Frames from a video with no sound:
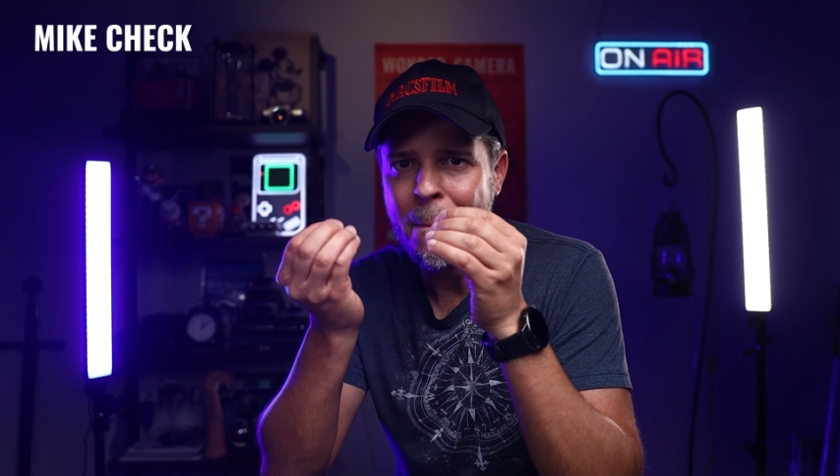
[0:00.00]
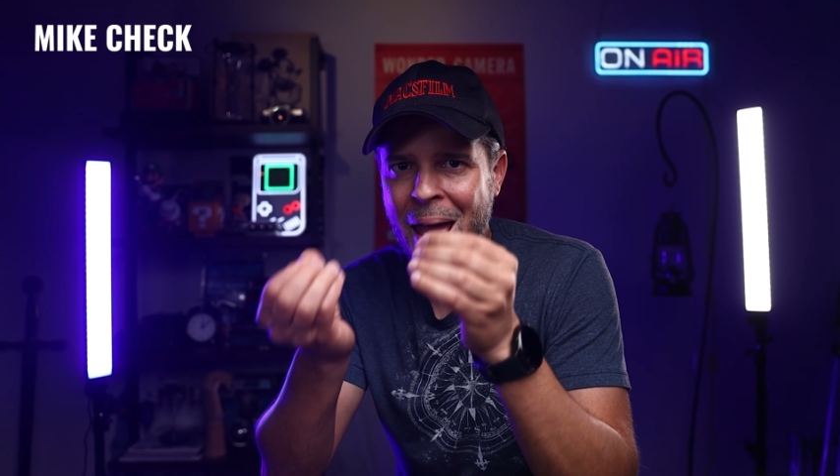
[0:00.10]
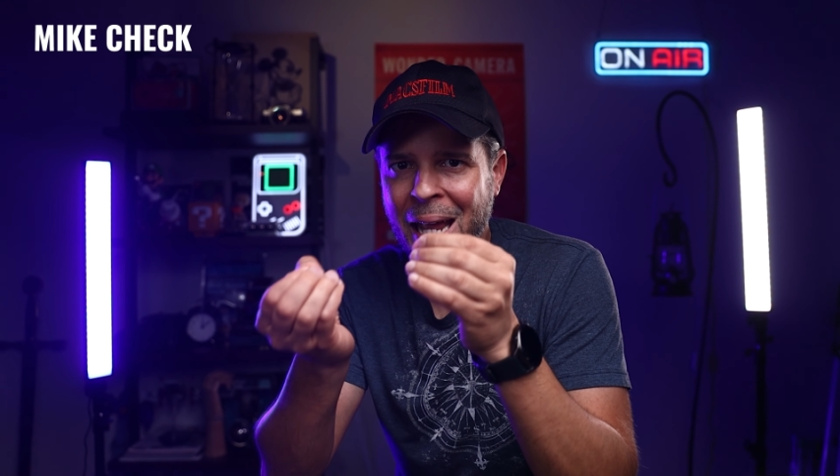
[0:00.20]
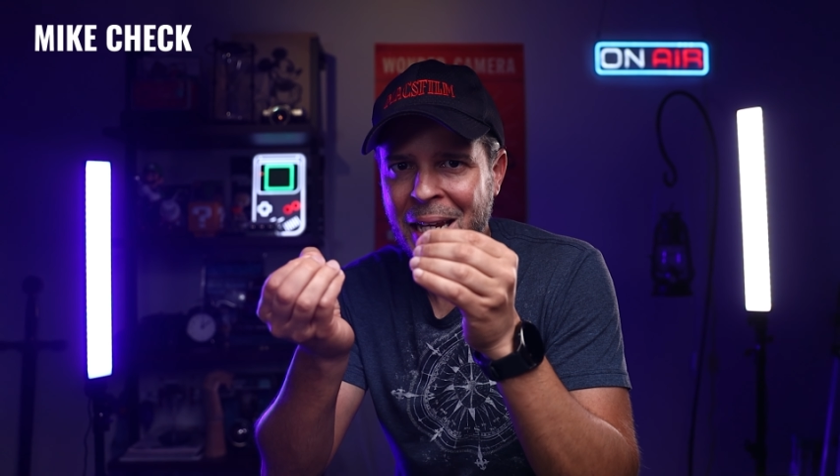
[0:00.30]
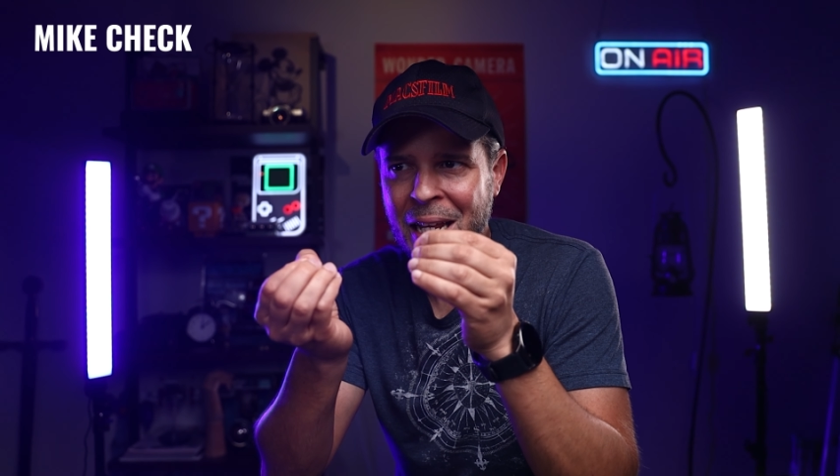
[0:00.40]

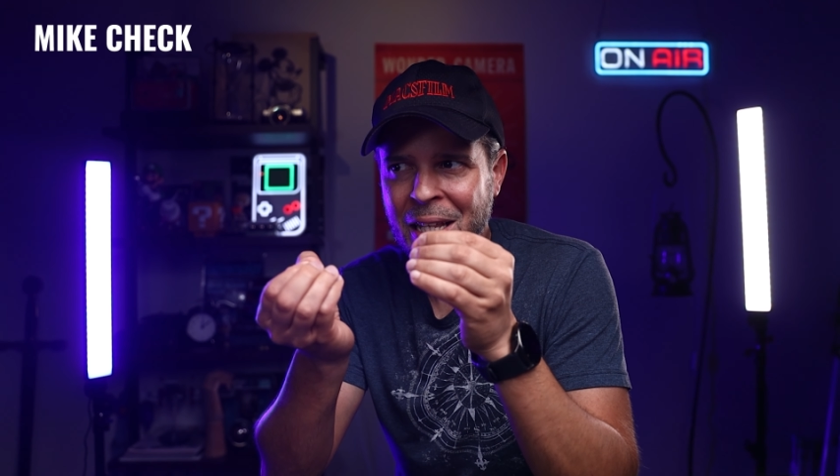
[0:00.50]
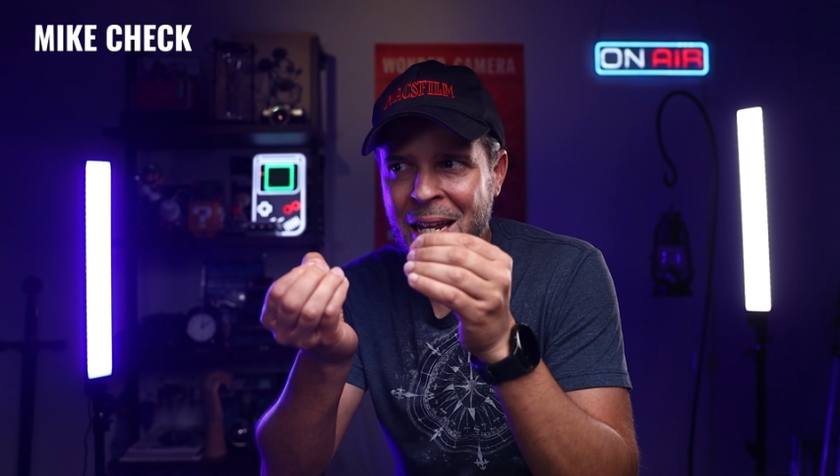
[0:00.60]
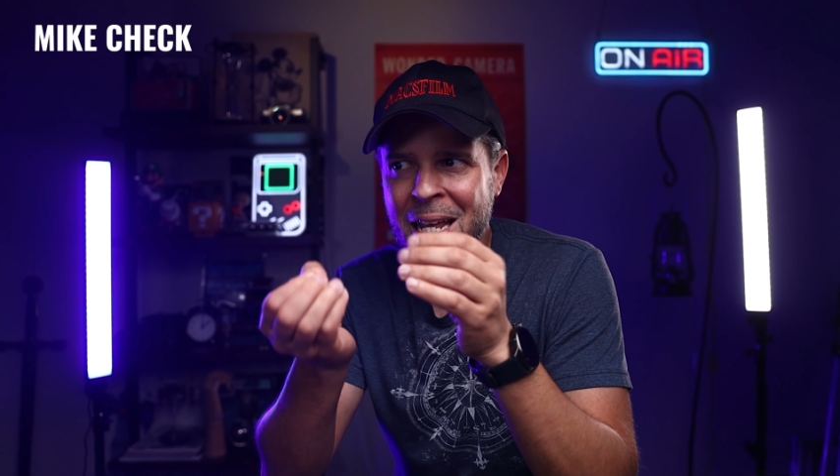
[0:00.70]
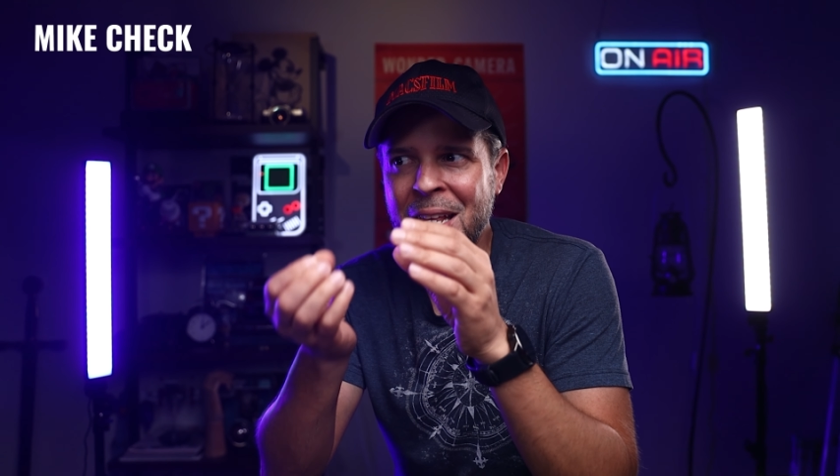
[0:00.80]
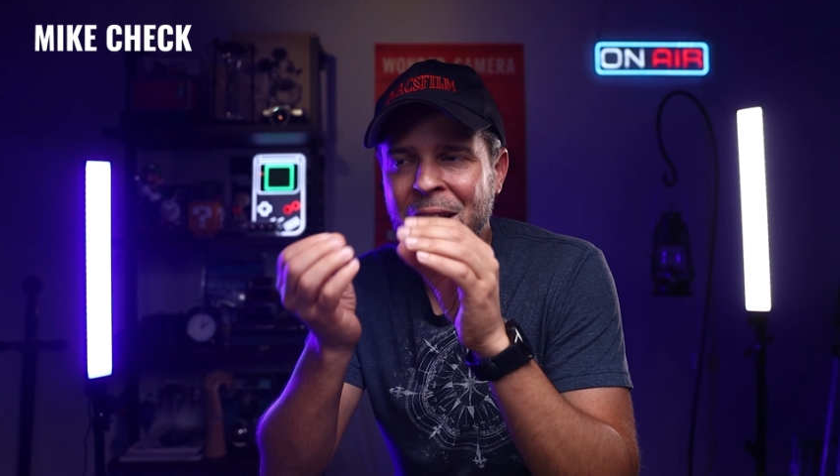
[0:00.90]
magnet.
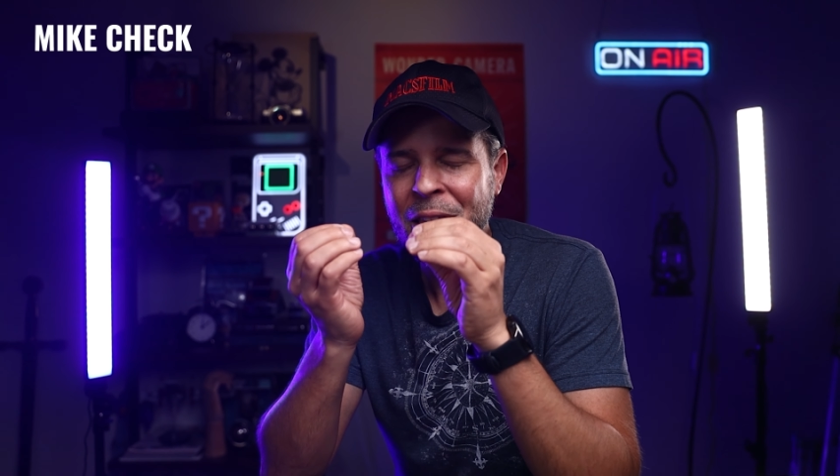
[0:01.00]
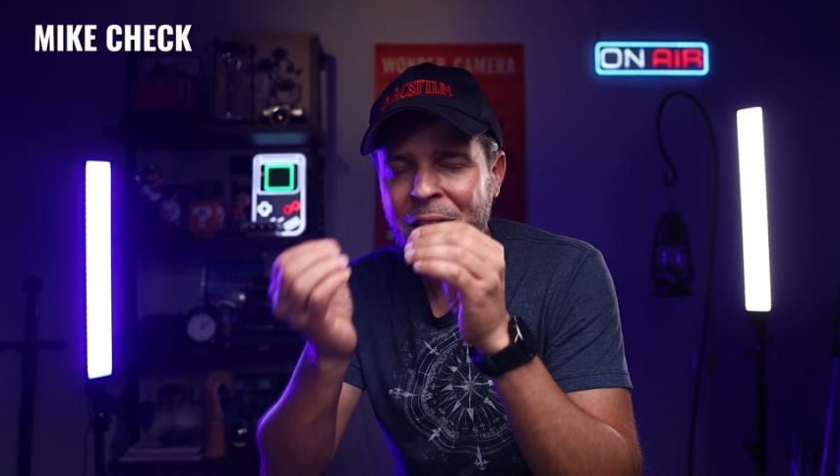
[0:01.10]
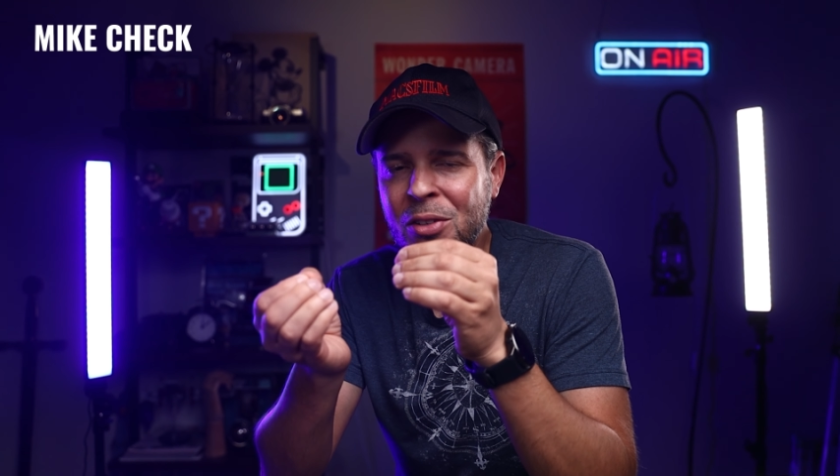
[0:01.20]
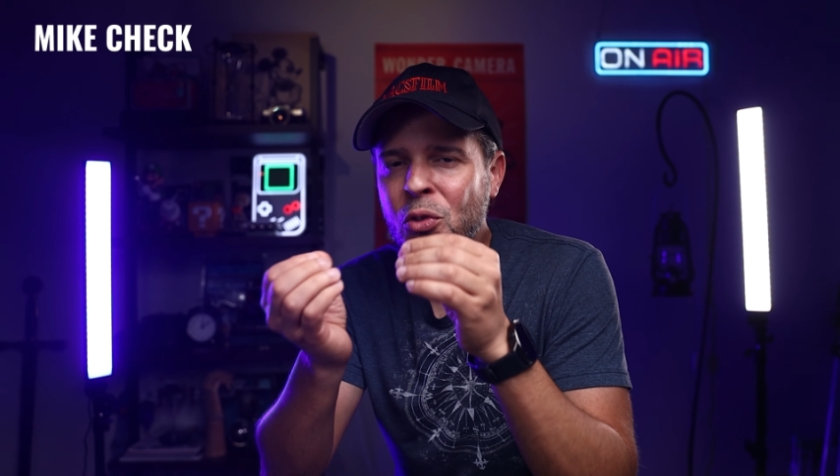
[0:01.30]
This